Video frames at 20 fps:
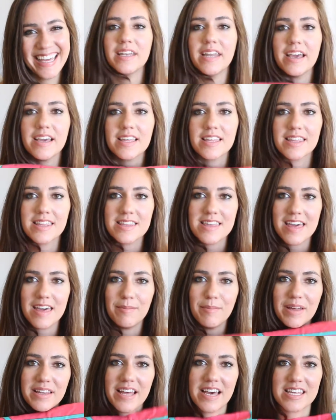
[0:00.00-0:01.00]
Next,
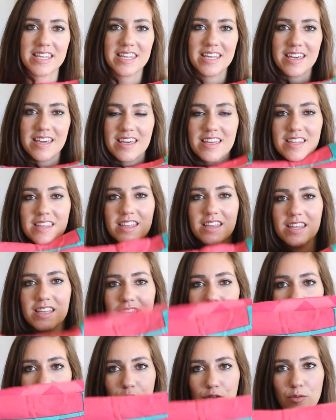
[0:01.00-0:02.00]
and my last thing is this
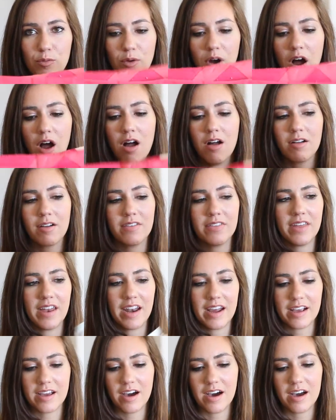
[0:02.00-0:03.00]
sarong that
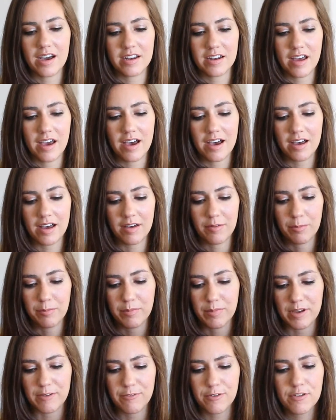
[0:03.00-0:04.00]
I got
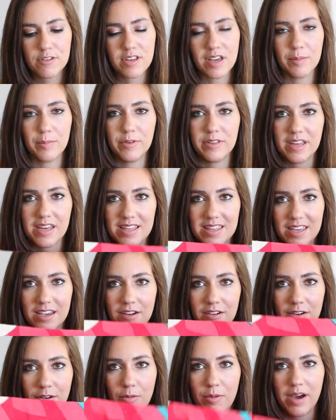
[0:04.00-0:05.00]
my first couple days
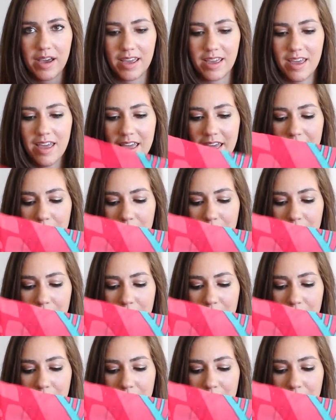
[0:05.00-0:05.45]
here in Hawaii.